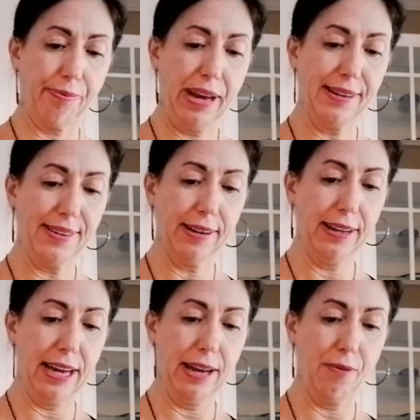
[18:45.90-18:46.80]

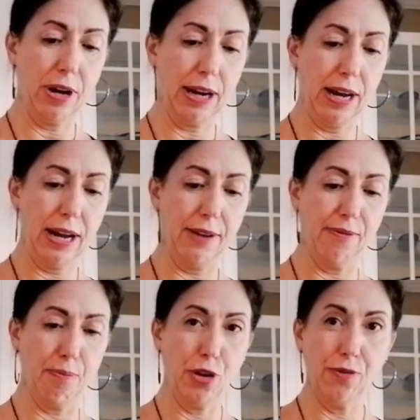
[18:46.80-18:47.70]
Basically, you want to kind
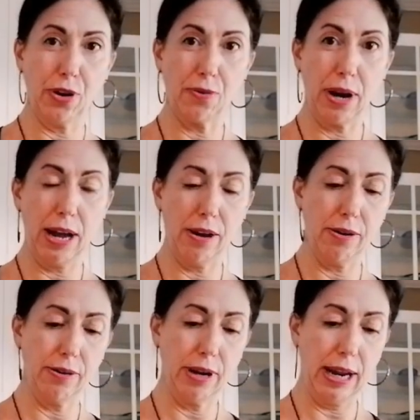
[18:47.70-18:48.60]
of move it
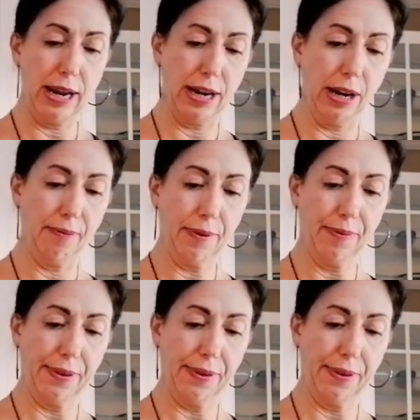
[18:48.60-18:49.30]
around and...